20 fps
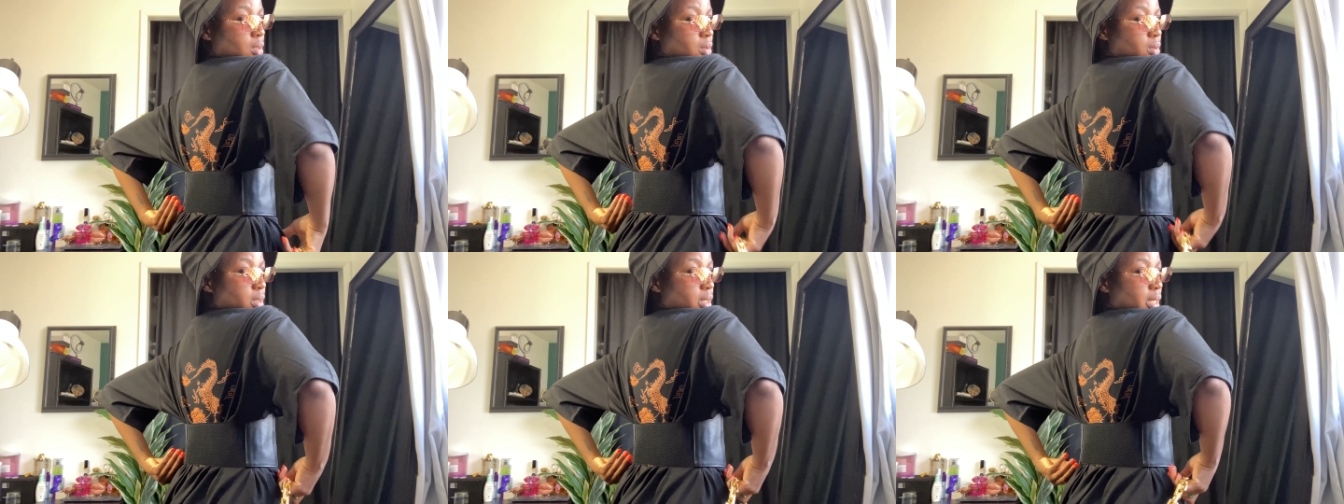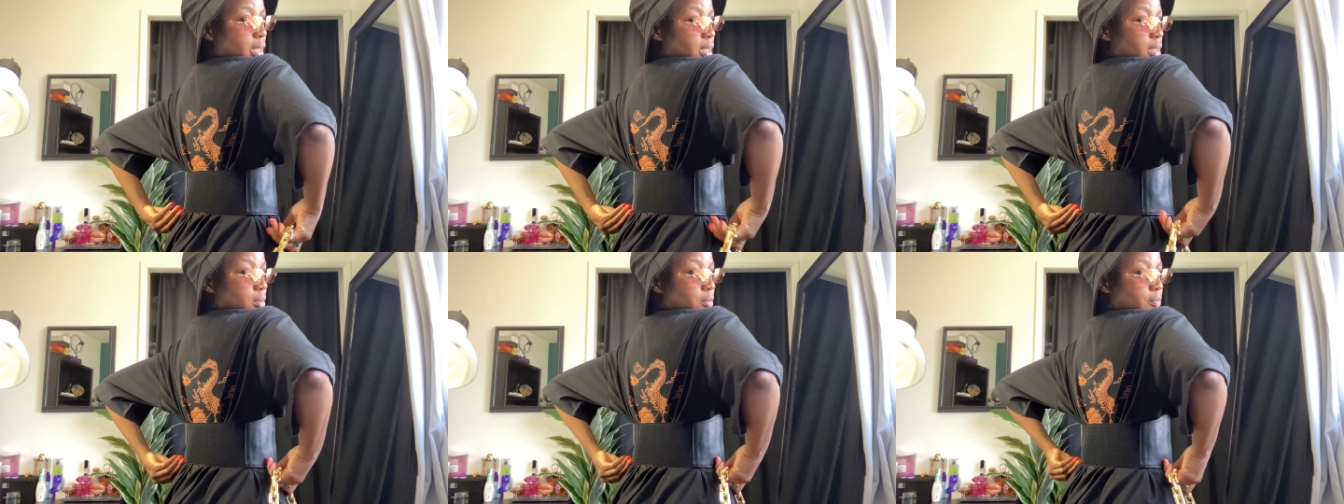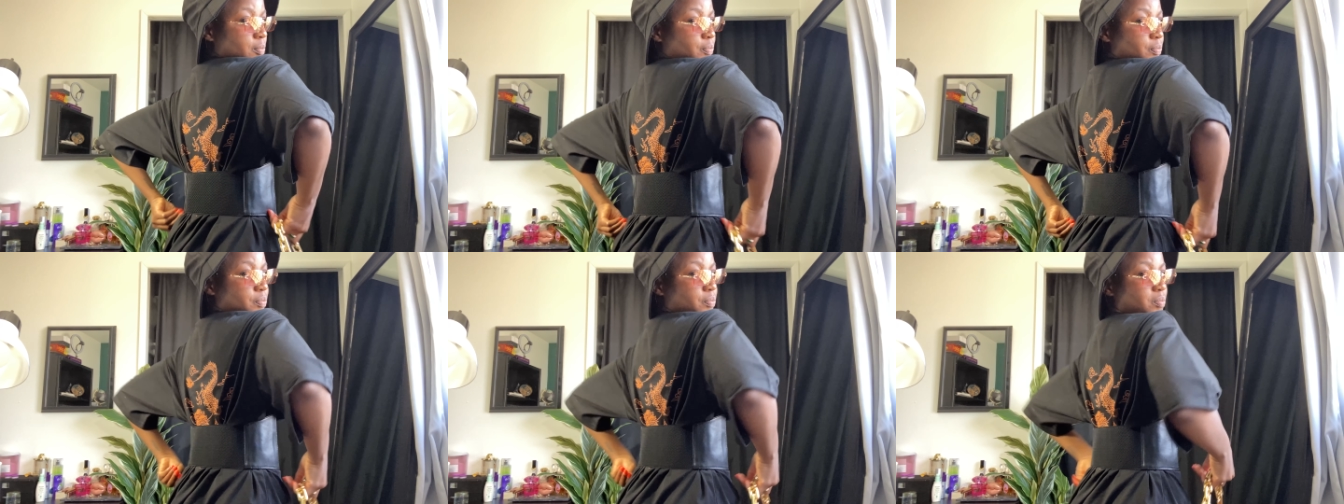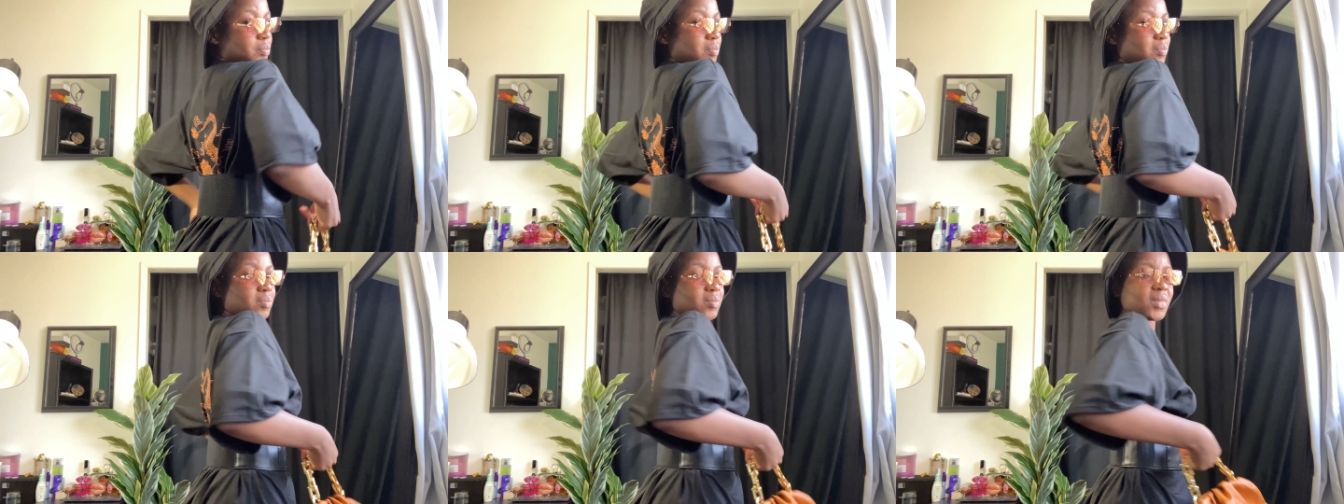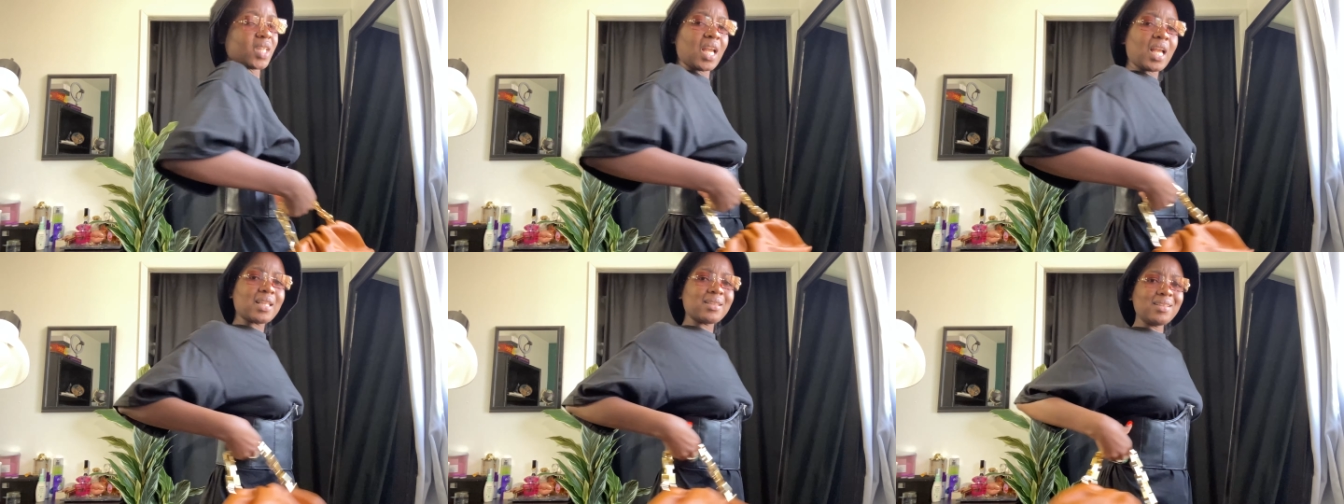okay?
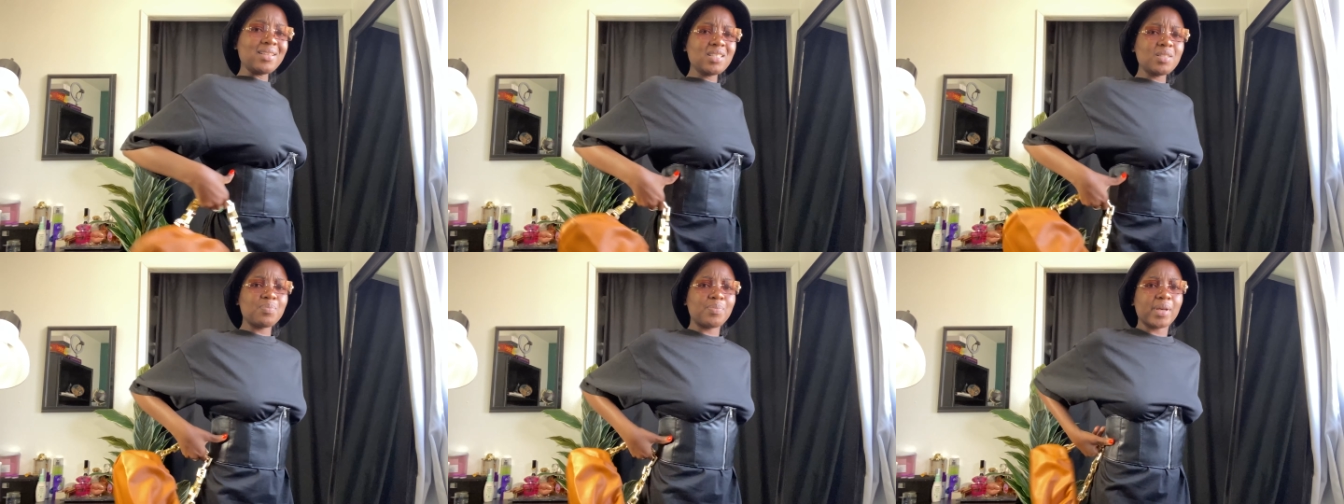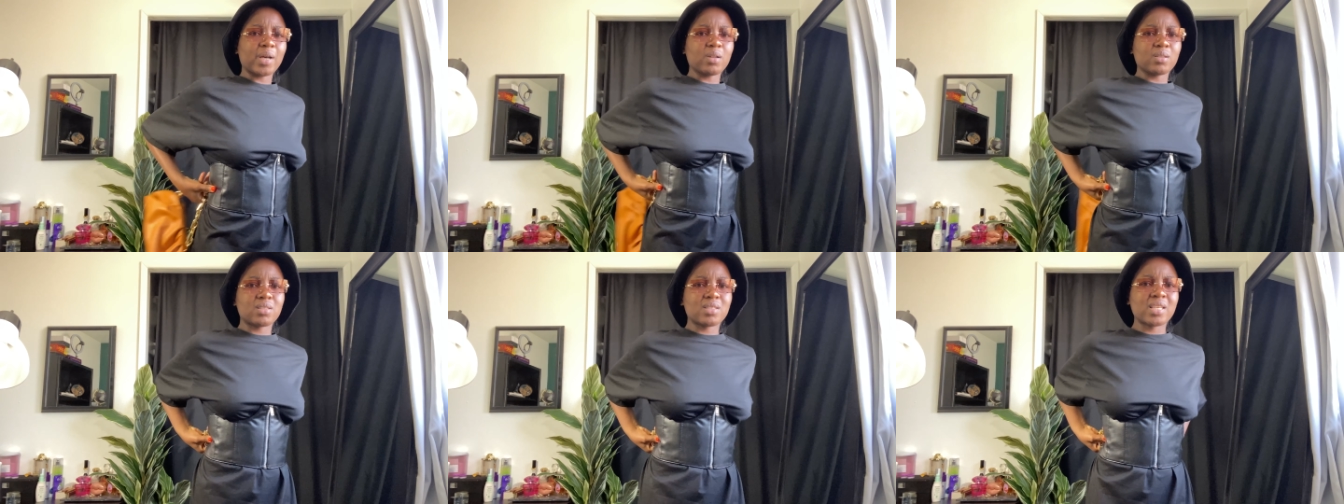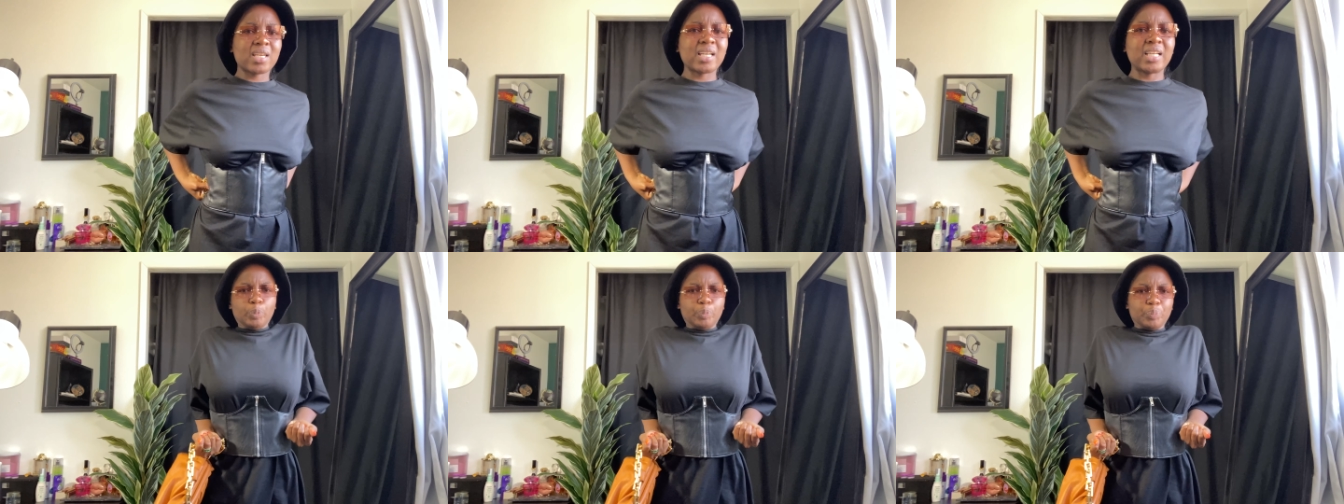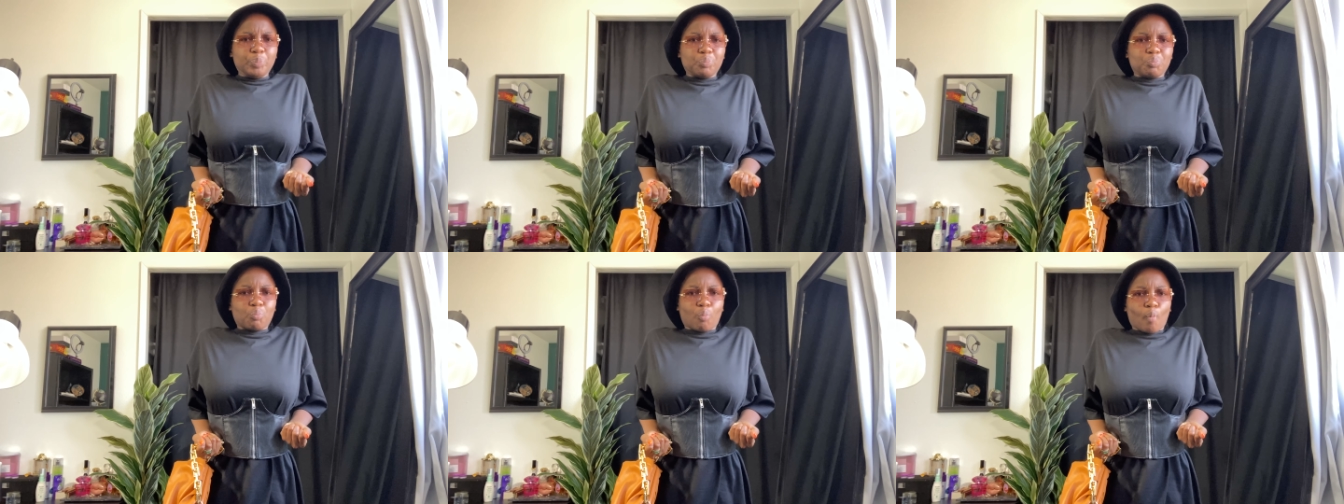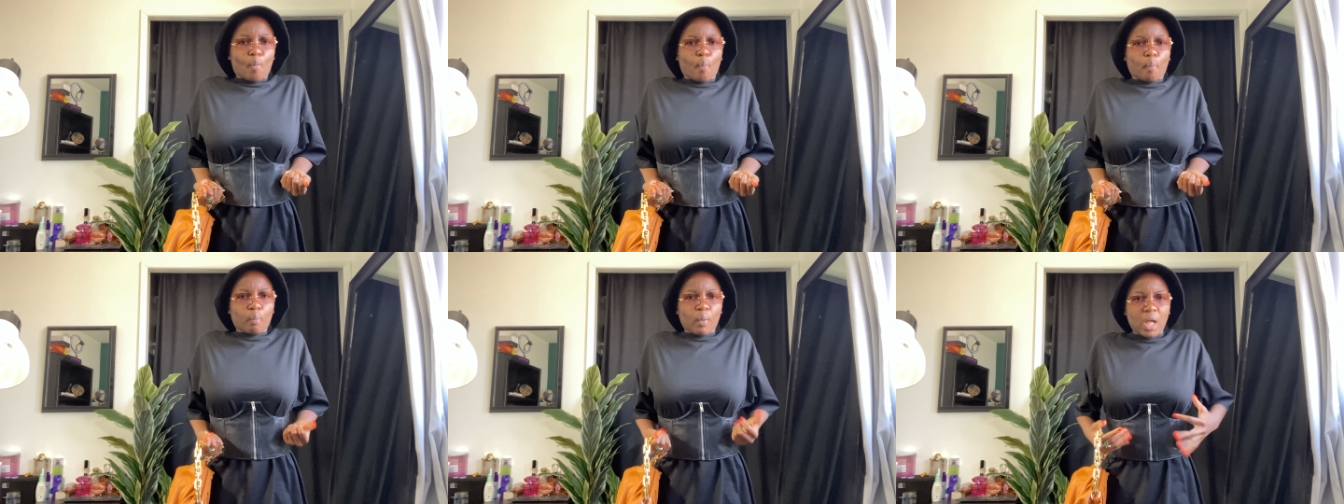This belt
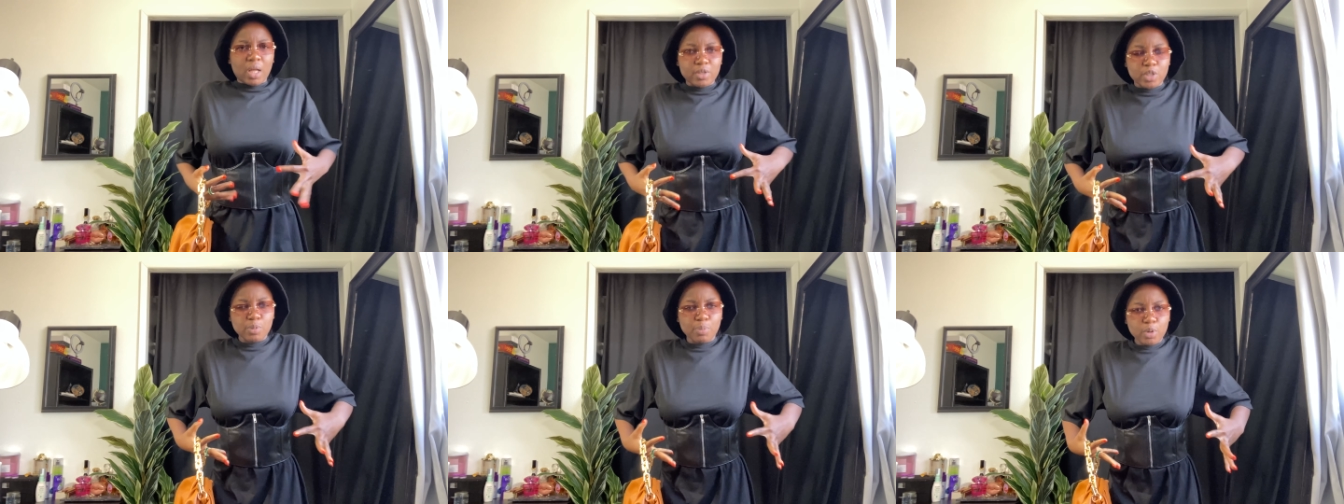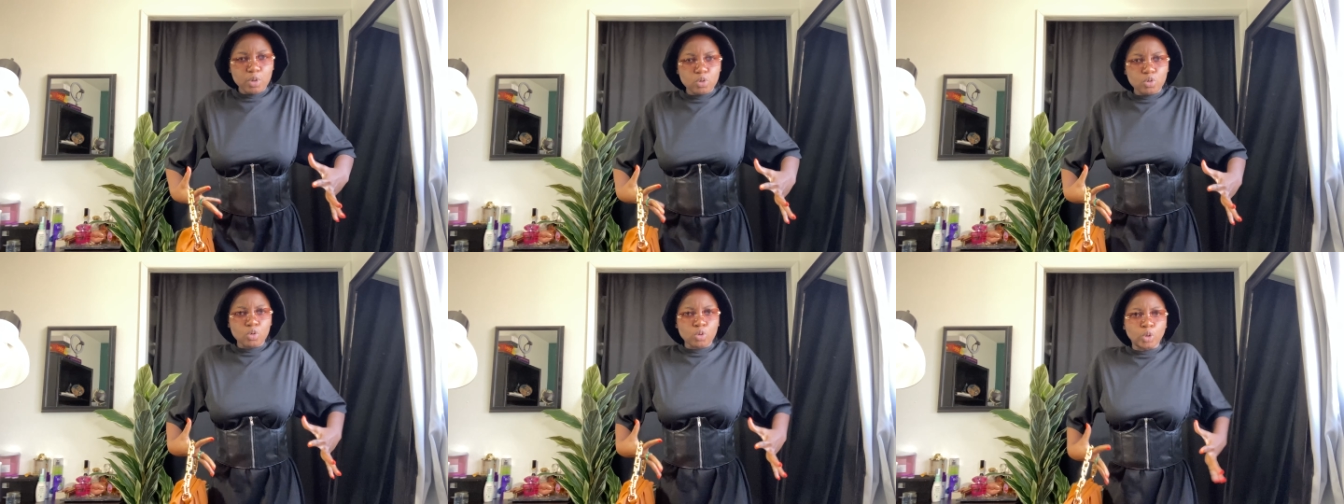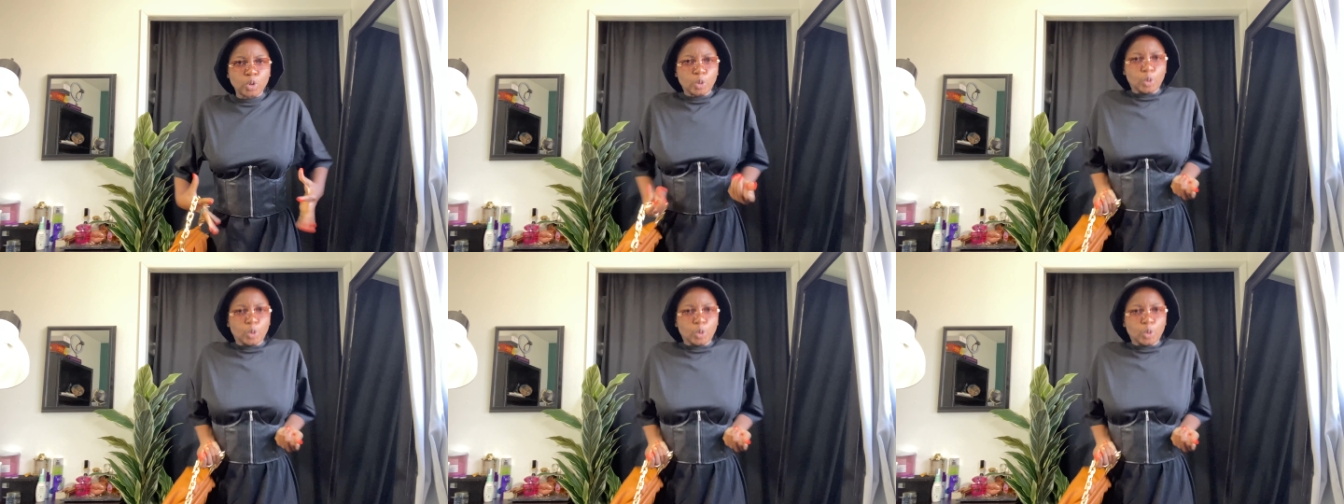is supposed to